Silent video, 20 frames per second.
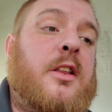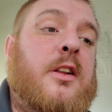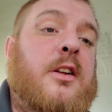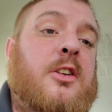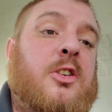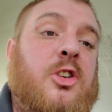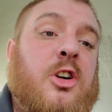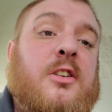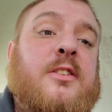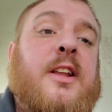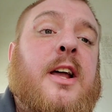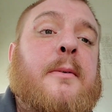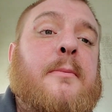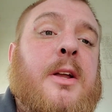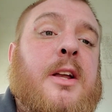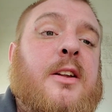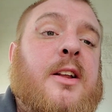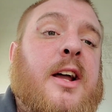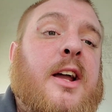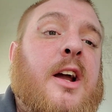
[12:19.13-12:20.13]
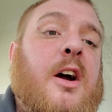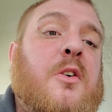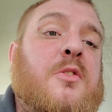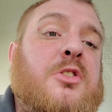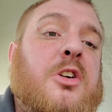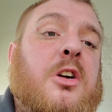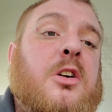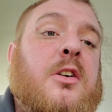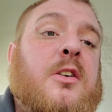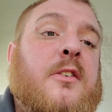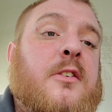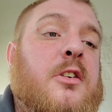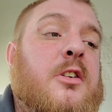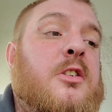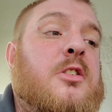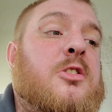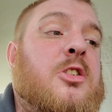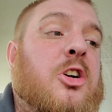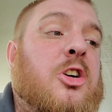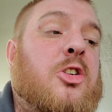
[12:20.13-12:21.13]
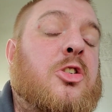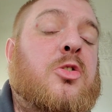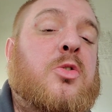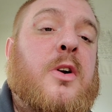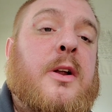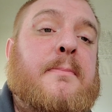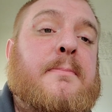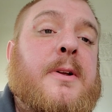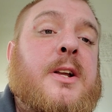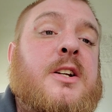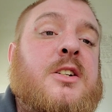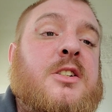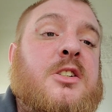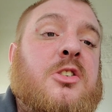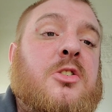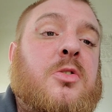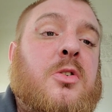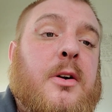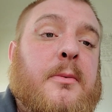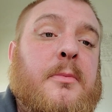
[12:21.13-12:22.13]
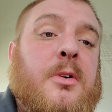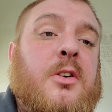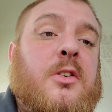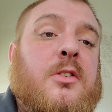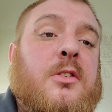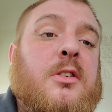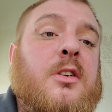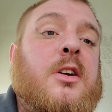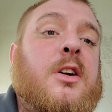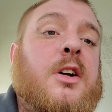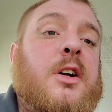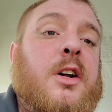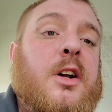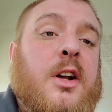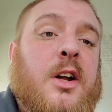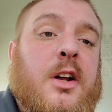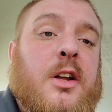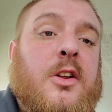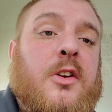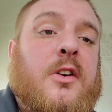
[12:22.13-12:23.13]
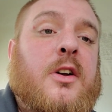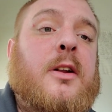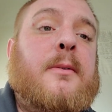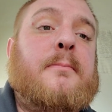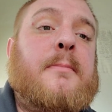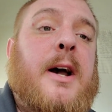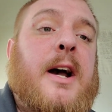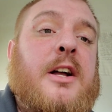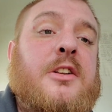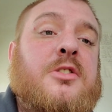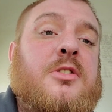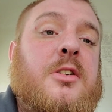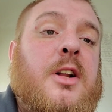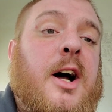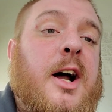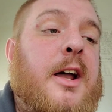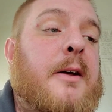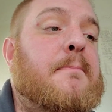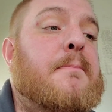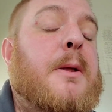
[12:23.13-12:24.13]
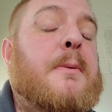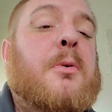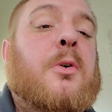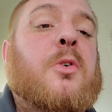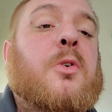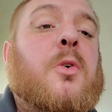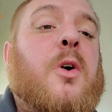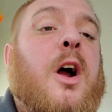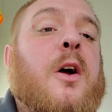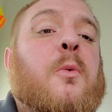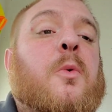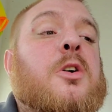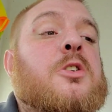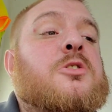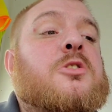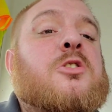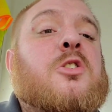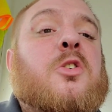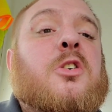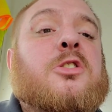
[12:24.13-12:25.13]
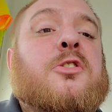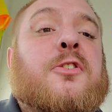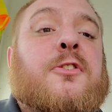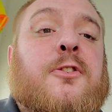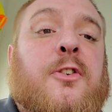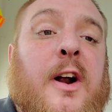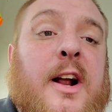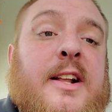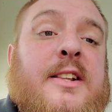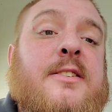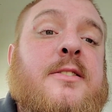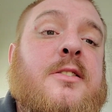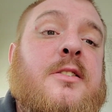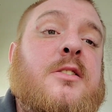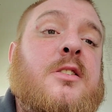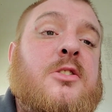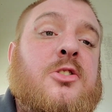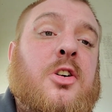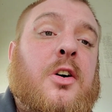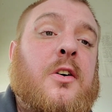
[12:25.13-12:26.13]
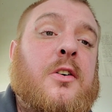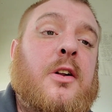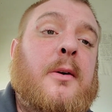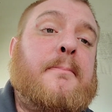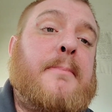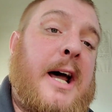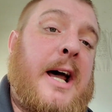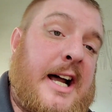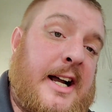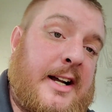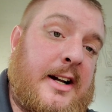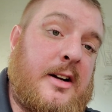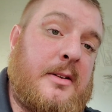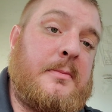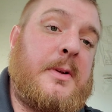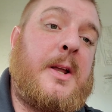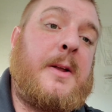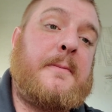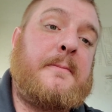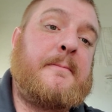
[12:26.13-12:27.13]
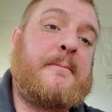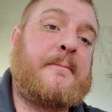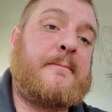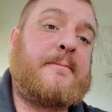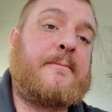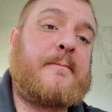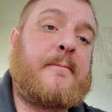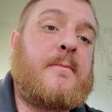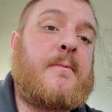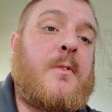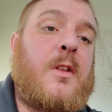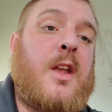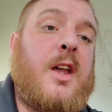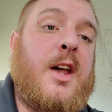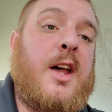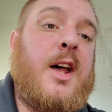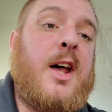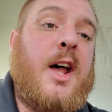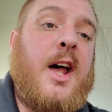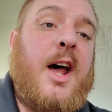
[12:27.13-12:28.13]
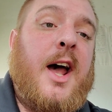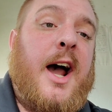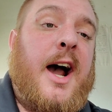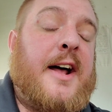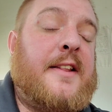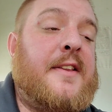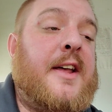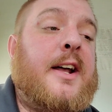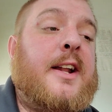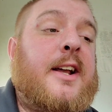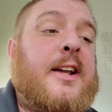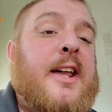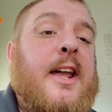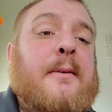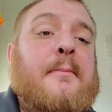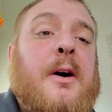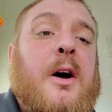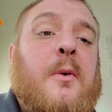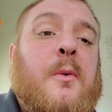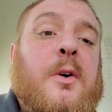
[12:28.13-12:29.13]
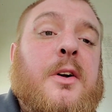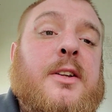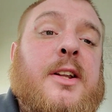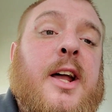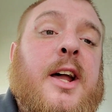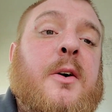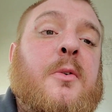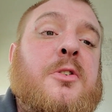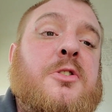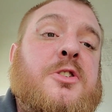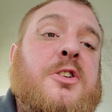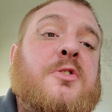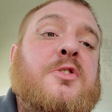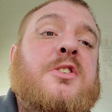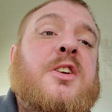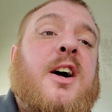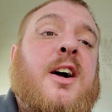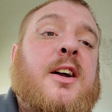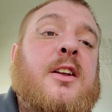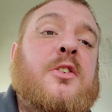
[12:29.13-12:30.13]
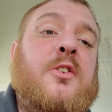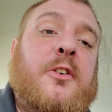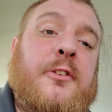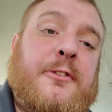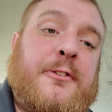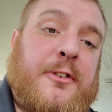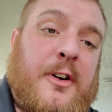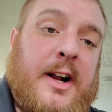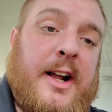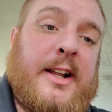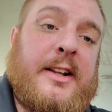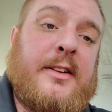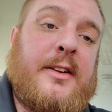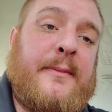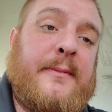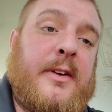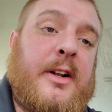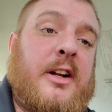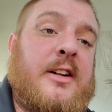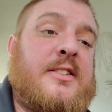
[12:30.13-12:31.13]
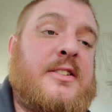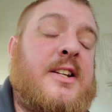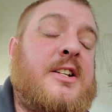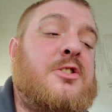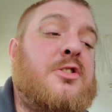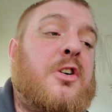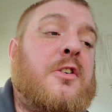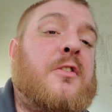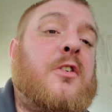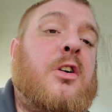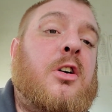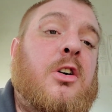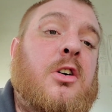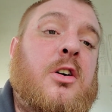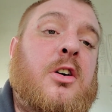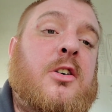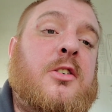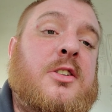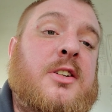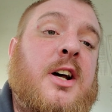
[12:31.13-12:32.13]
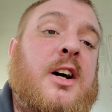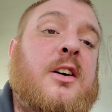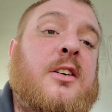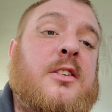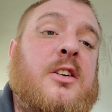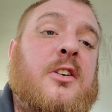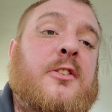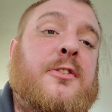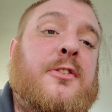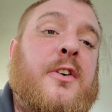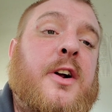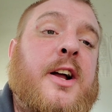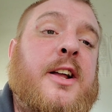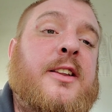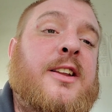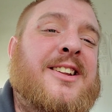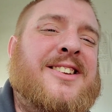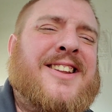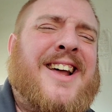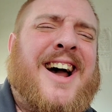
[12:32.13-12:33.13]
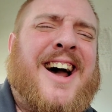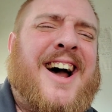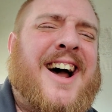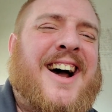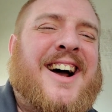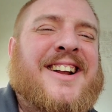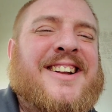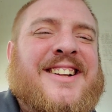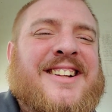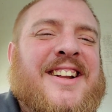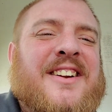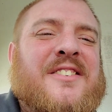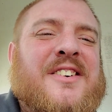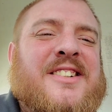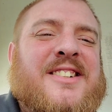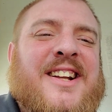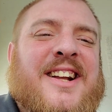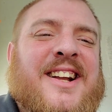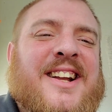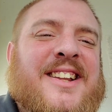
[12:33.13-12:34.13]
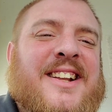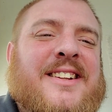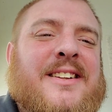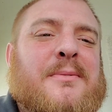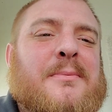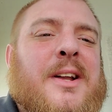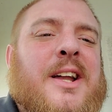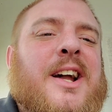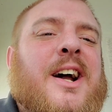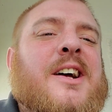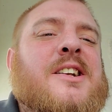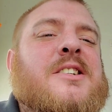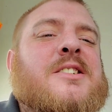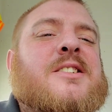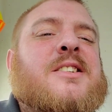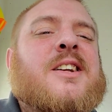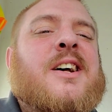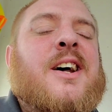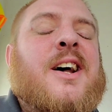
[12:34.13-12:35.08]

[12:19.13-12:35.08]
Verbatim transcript: looked at me like I was a, the creepiest criminal you could imagine. I had people who I once knew as friends turn their back on me. And then it came out one day where she was talking to a friend, and a teacher overheard her tell her friend that, nah, he never did anything to me. I just,